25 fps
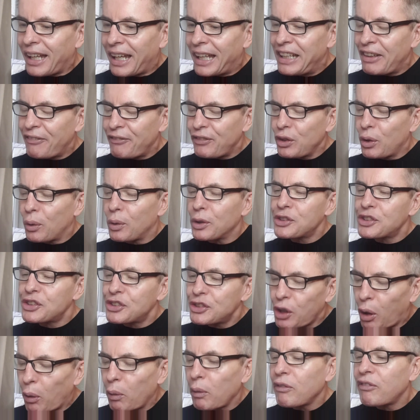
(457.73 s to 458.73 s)
if your
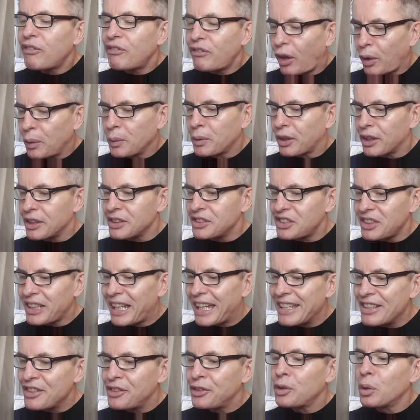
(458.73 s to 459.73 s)
sole focus
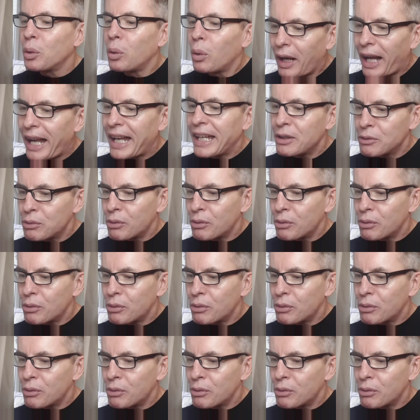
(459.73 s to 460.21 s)
is your A